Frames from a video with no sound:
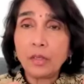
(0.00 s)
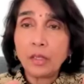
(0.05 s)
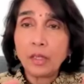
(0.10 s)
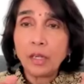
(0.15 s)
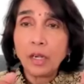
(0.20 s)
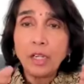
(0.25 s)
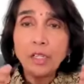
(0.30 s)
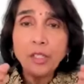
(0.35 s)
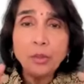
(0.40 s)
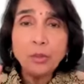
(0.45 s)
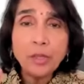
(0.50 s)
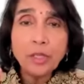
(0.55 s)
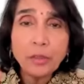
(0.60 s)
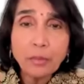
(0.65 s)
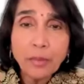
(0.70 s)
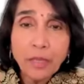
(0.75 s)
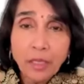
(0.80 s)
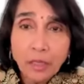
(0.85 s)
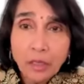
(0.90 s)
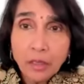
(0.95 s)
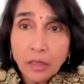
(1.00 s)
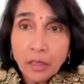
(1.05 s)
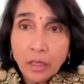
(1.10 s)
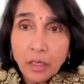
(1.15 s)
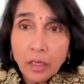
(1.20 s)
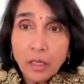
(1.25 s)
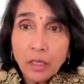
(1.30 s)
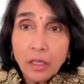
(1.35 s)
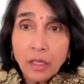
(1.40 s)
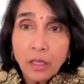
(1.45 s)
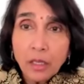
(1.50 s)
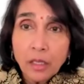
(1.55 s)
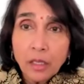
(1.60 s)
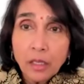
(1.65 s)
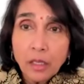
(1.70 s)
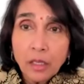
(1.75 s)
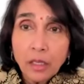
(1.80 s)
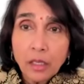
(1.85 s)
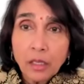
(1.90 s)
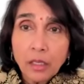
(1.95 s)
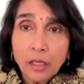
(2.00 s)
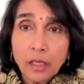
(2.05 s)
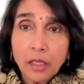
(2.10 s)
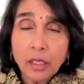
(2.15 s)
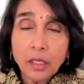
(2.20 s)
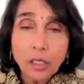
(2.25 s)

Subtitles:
Are you with me? The